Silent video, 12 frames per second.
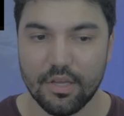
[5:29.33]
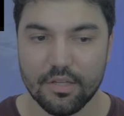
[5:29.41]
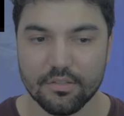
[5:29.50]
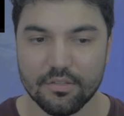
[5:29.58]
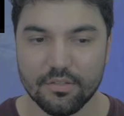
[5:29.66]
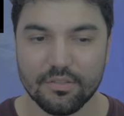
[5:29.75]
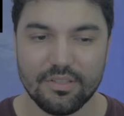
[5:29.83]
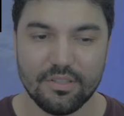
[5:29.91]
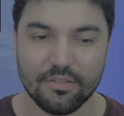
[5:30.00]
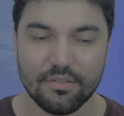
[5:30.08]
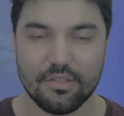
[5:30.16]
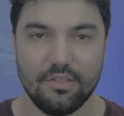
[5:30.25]
And so,
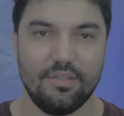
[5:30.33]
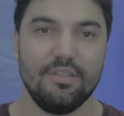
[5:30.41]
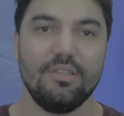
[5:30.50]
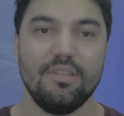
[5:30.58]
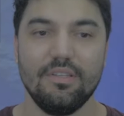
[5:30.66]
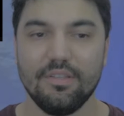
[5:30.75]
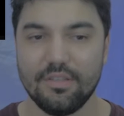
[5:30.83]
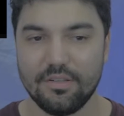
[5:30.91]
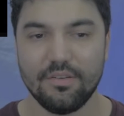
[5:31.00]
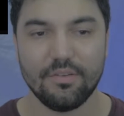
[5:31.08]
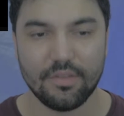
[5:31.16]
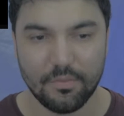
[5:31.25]

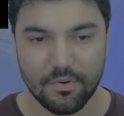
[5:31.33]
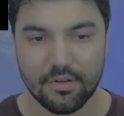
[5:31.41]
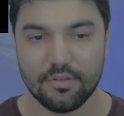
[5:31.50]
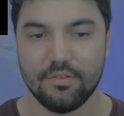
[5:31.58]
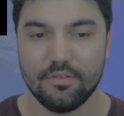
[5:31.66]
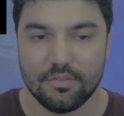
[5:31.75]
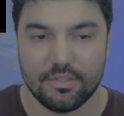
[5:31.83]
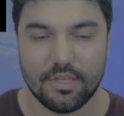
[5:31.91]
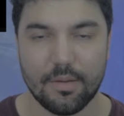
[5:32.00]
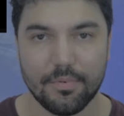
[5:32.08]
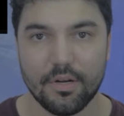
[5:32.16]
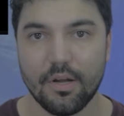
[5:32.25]
they want to
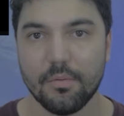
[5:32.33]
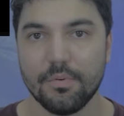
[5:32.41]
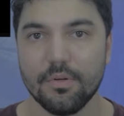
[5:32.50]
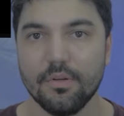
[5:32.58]
step it up.